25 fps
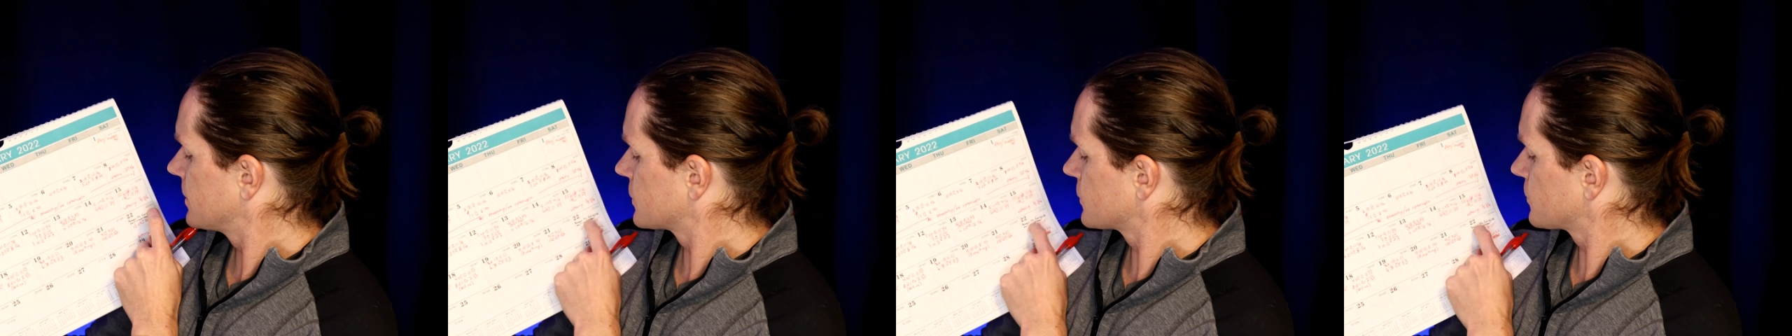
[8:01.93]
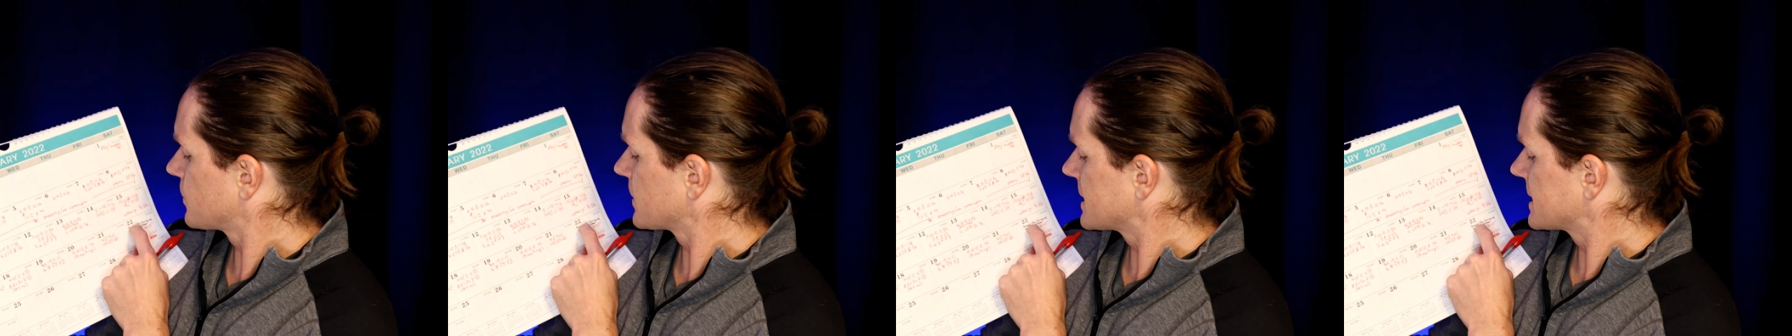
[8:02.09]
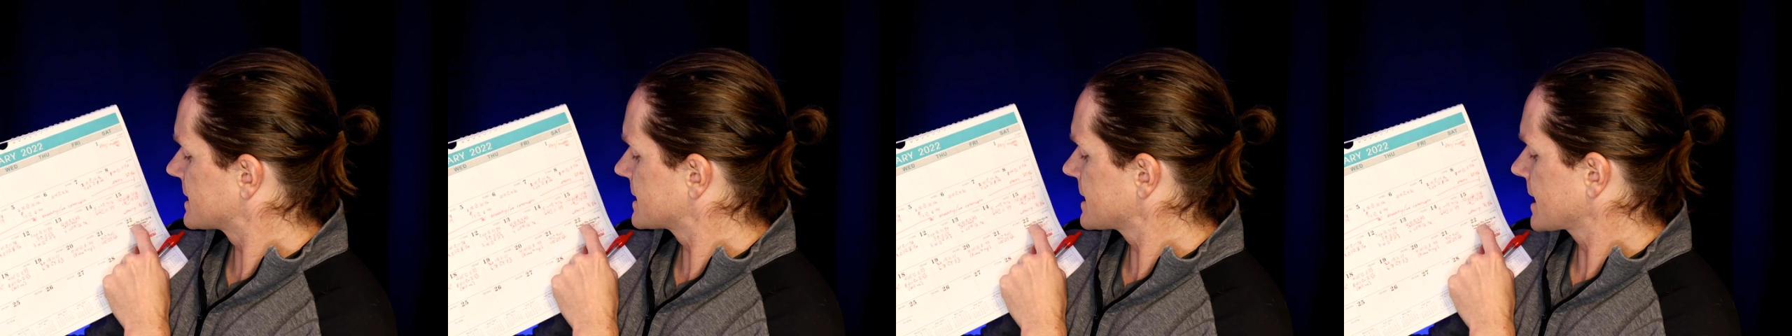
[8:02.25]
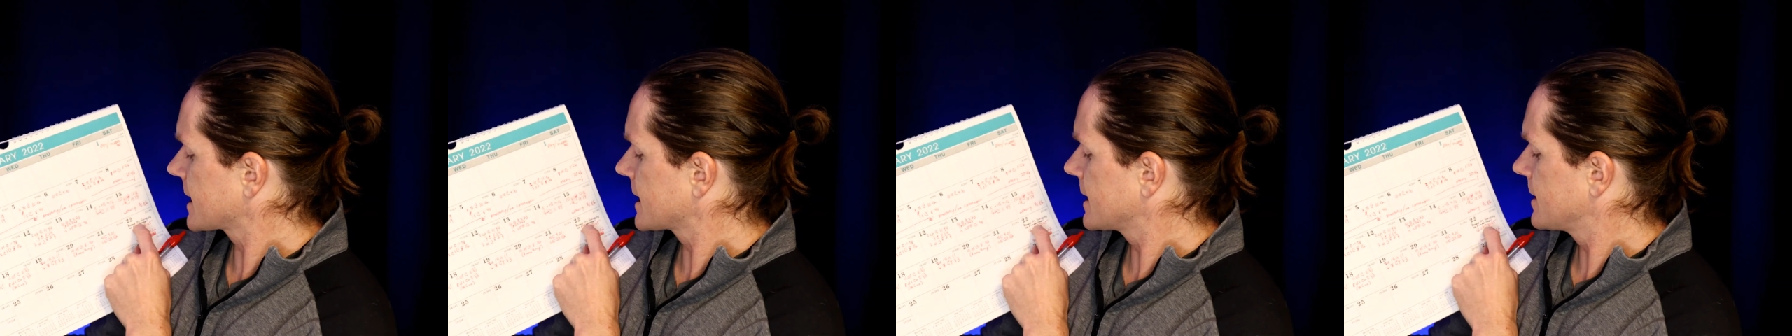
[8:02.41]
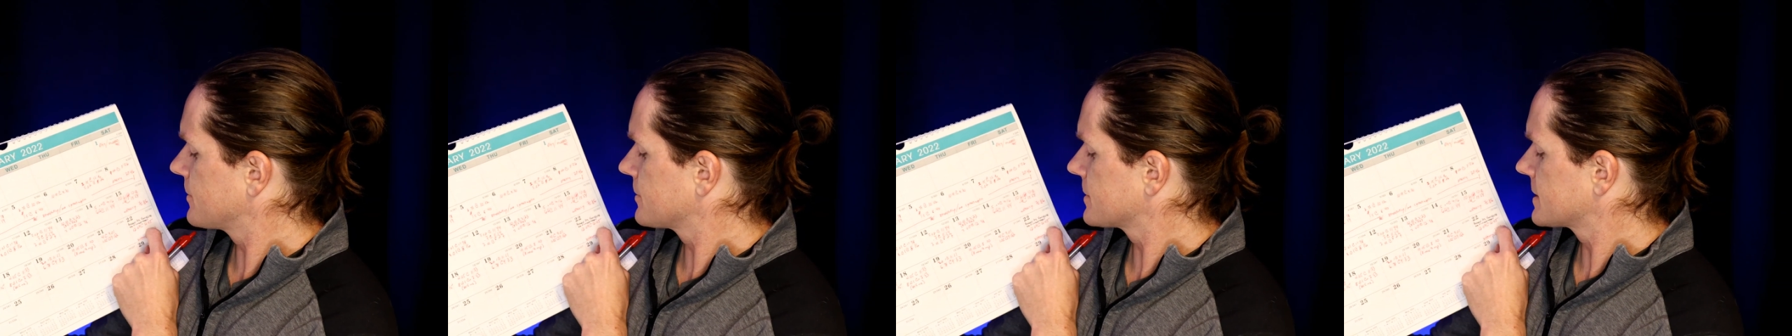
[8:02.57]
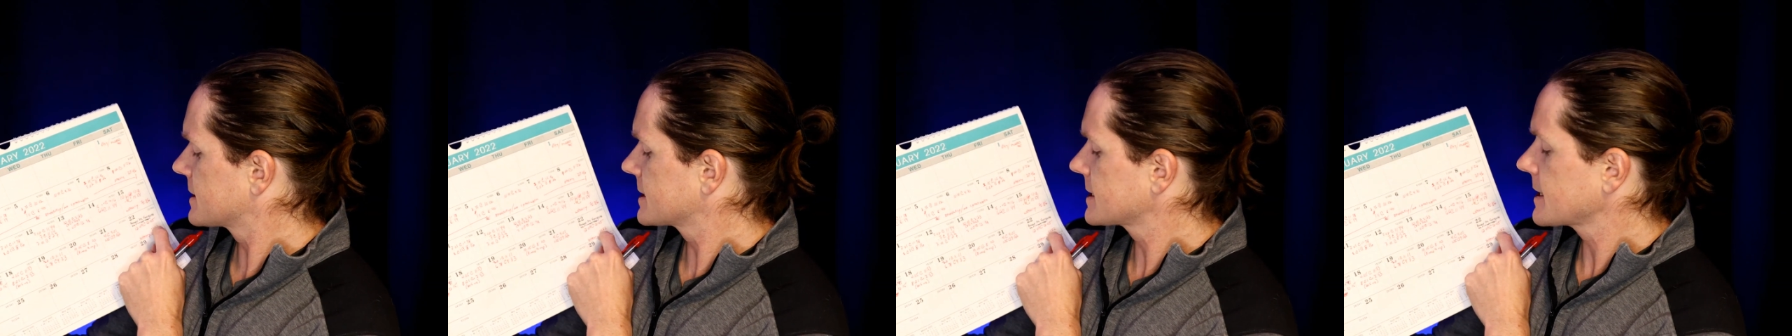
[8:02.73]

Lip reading: the 22nd was